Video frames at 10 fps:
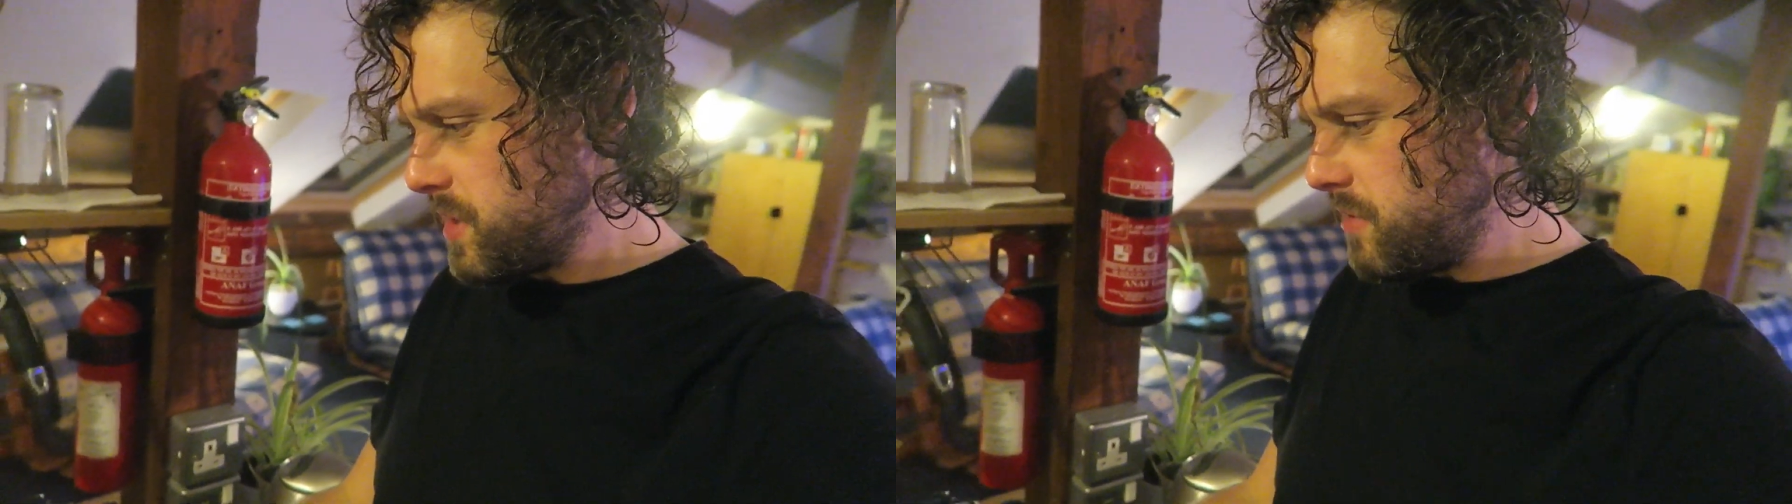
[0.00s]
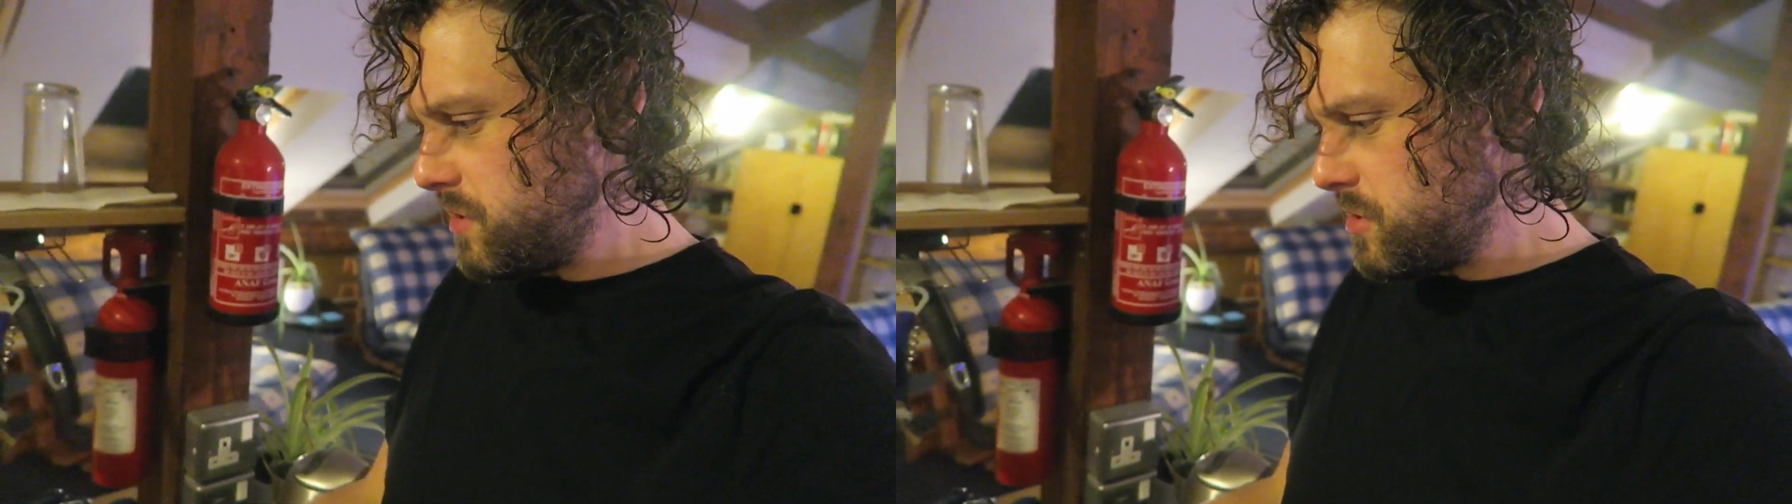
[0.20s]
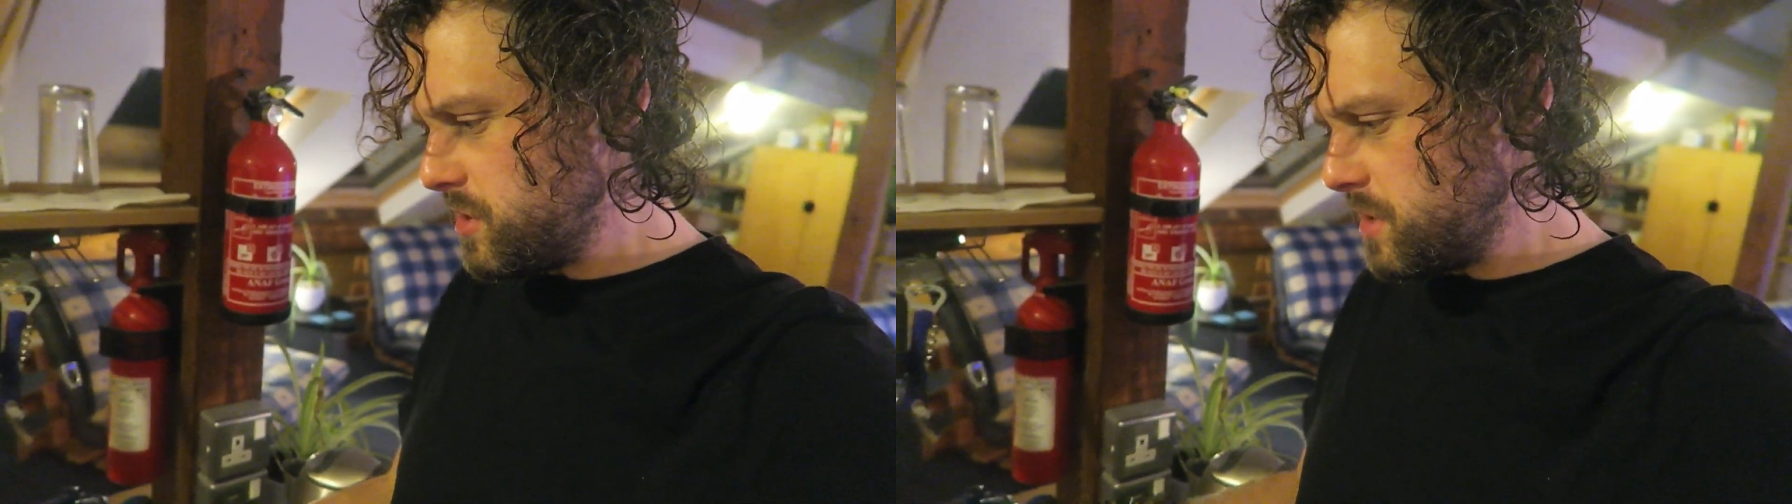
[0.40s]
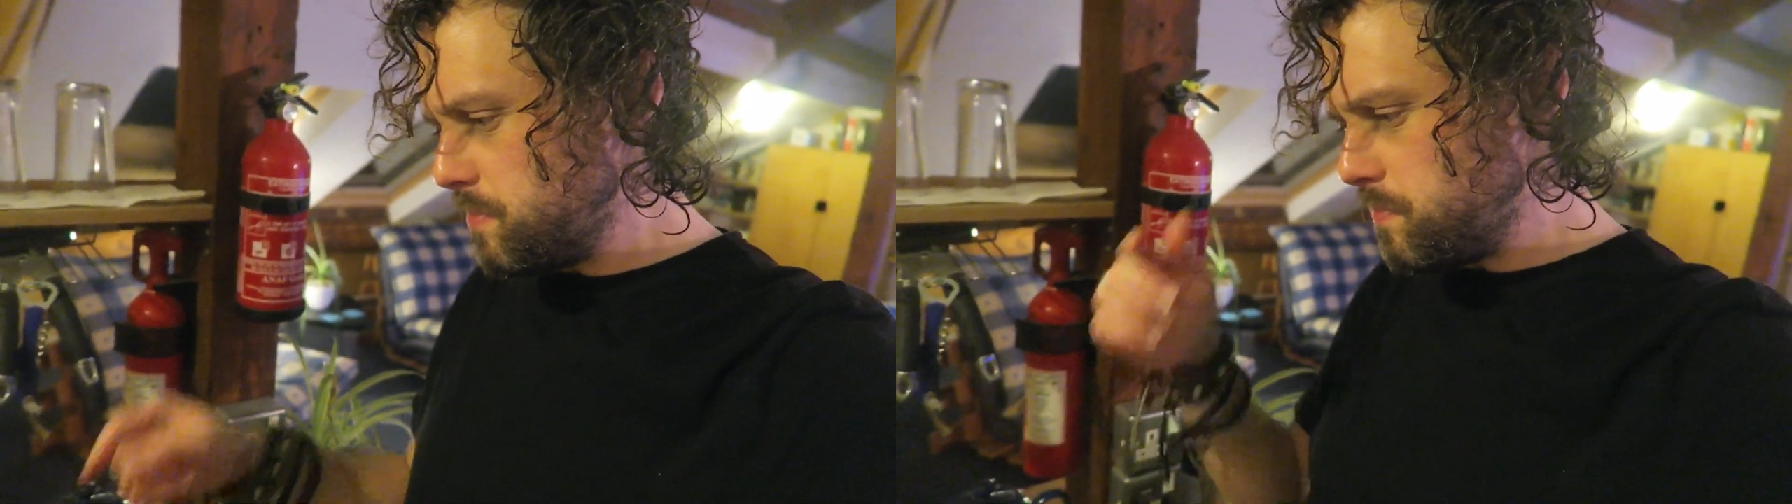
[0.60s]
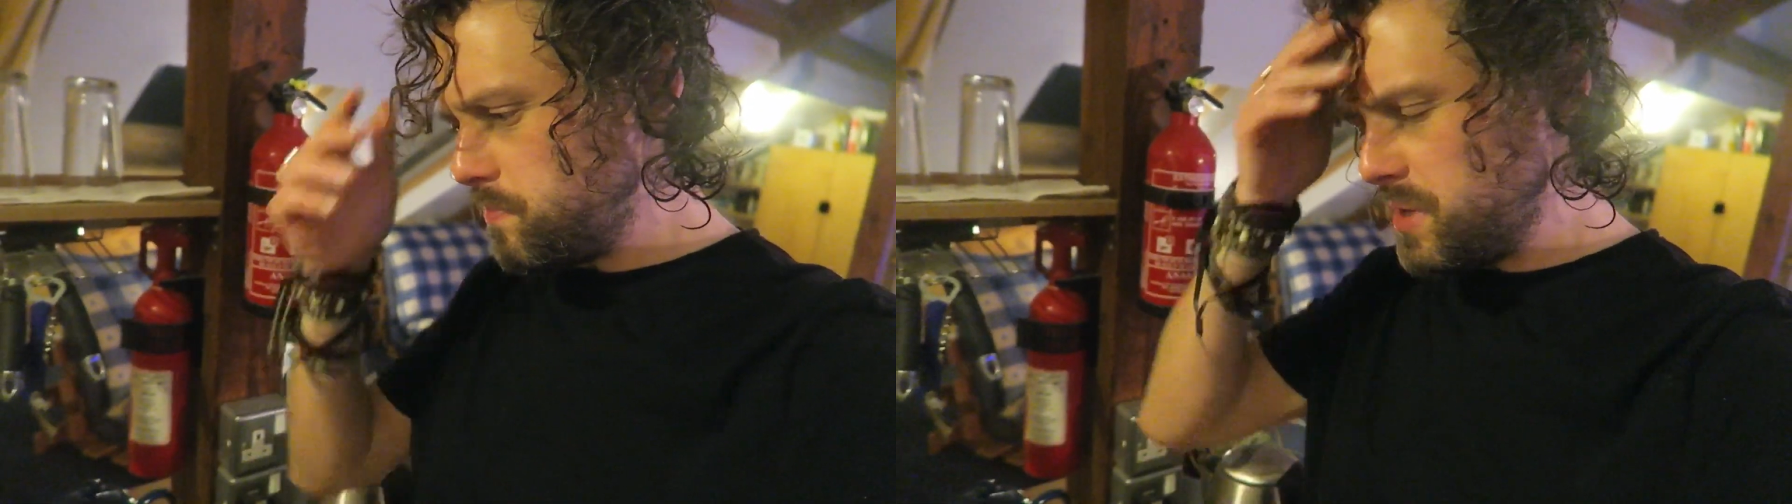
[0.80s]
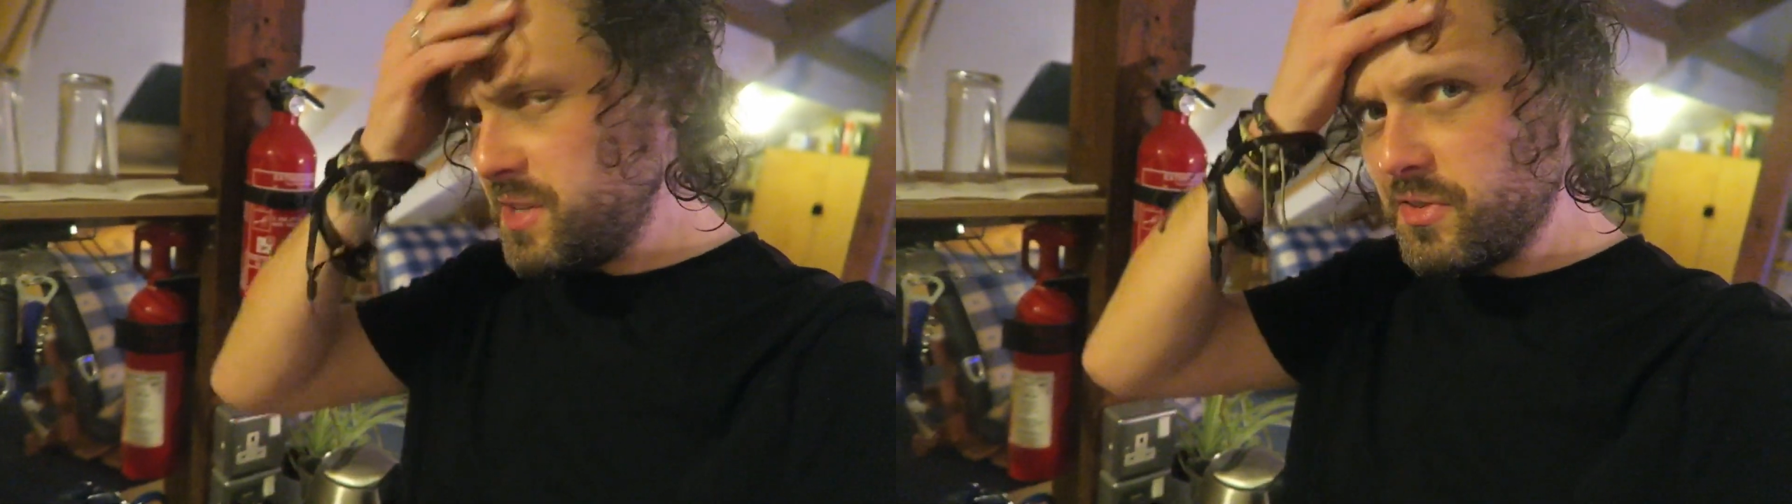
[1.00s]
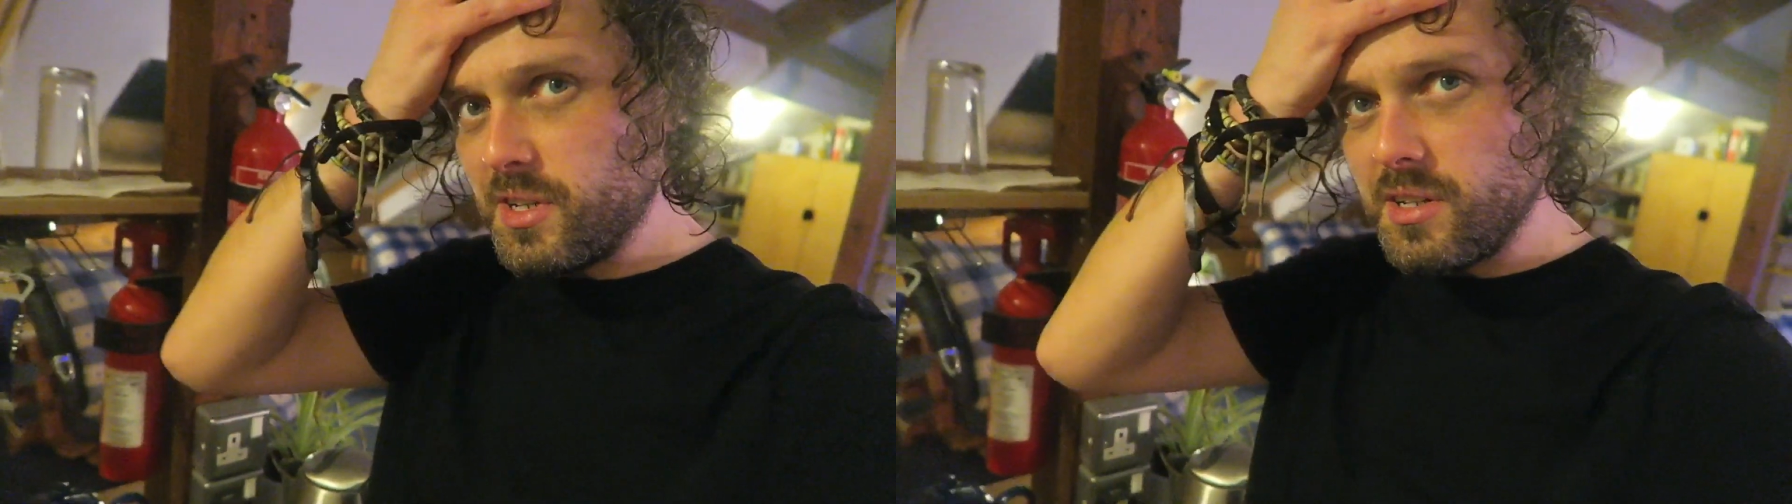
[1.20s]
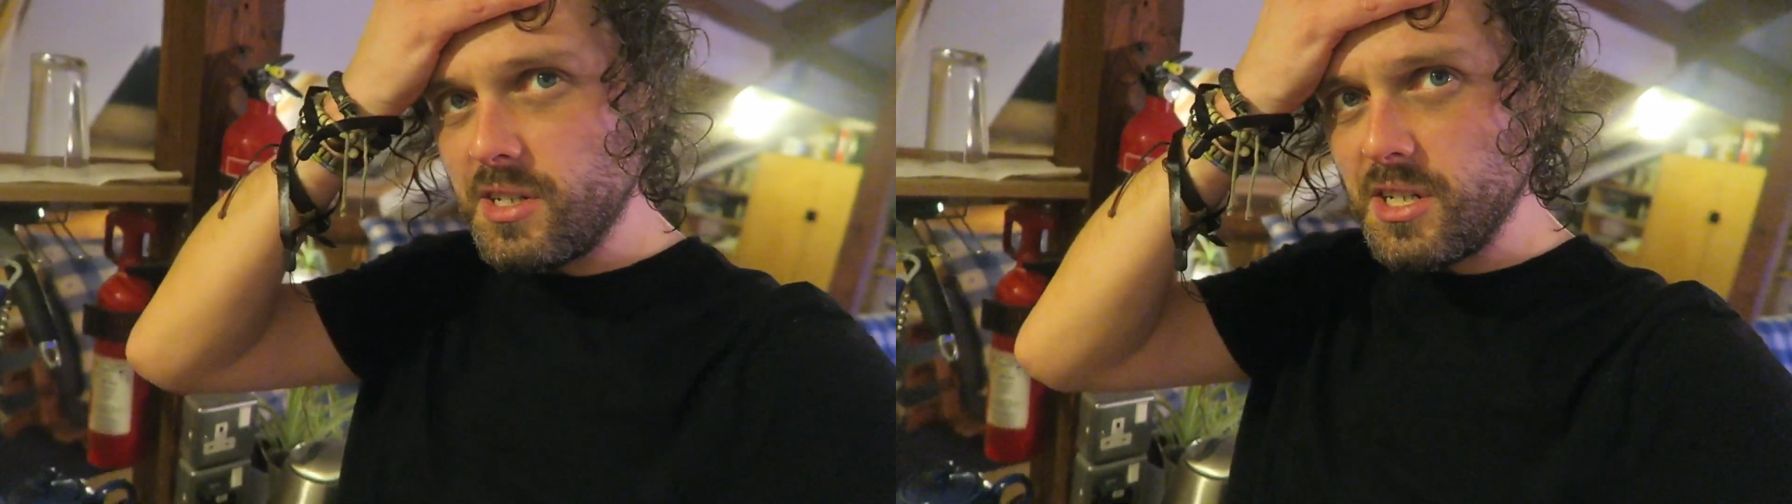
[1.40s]
if you've done the beef in
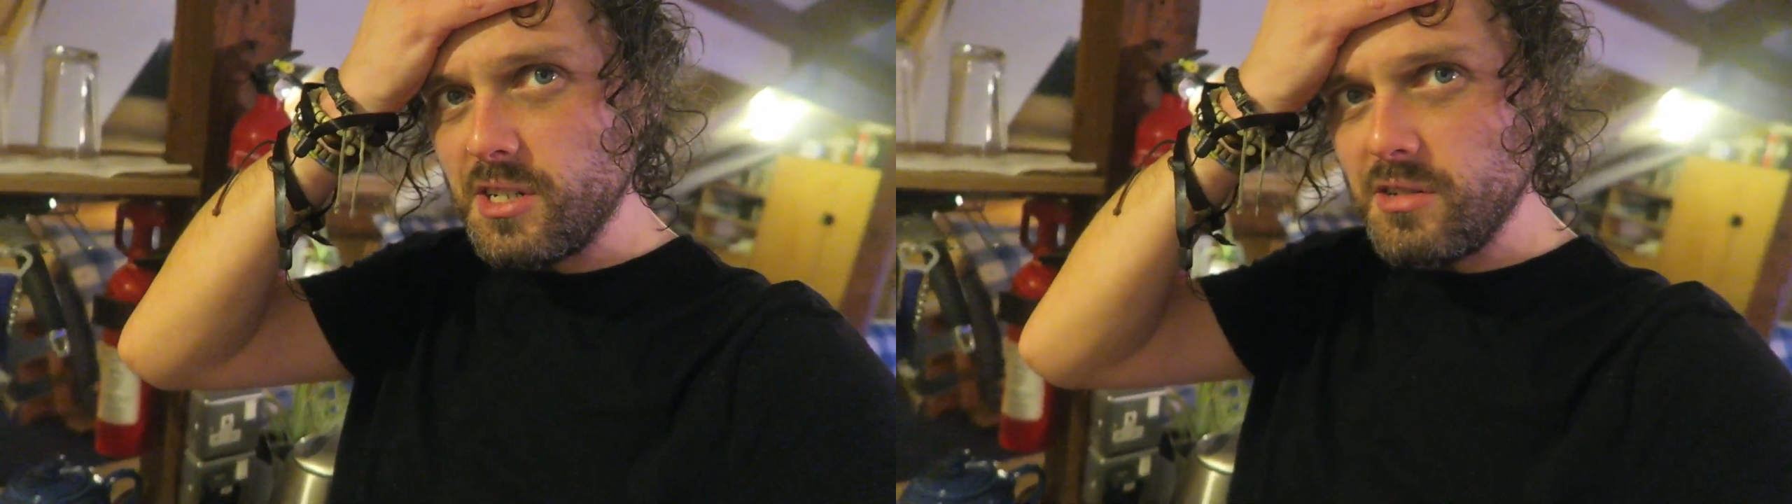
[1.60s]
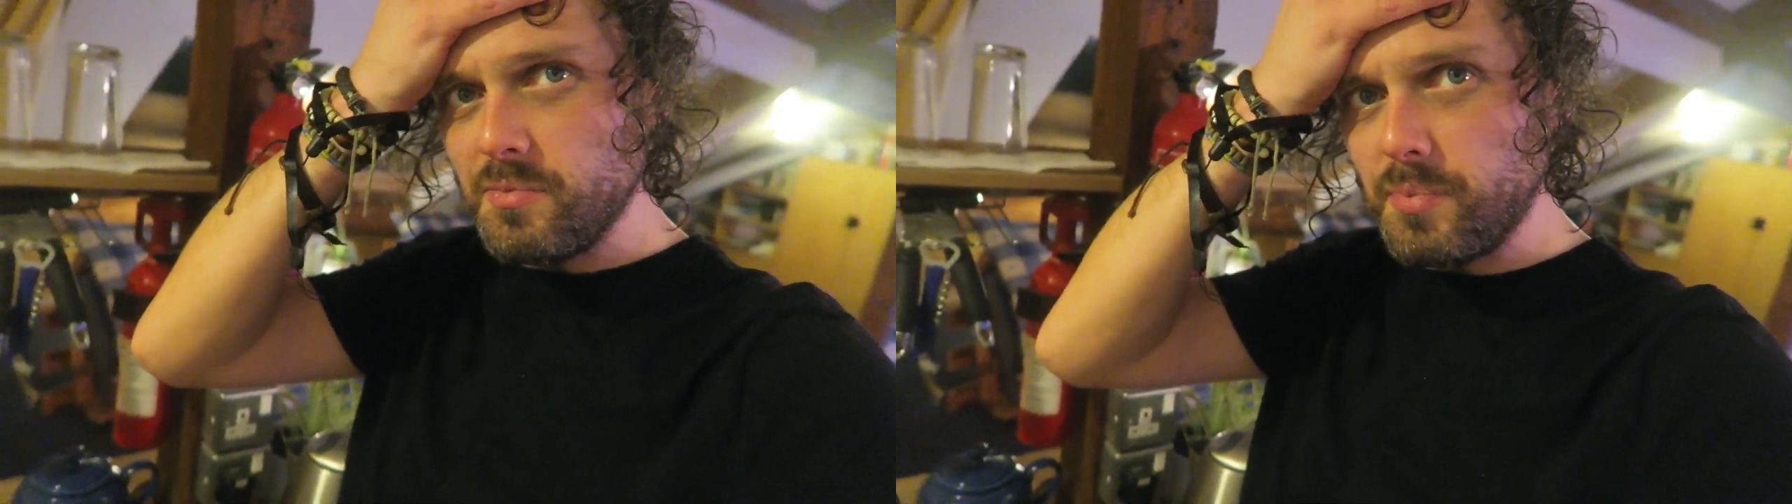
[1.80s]
it? Do you do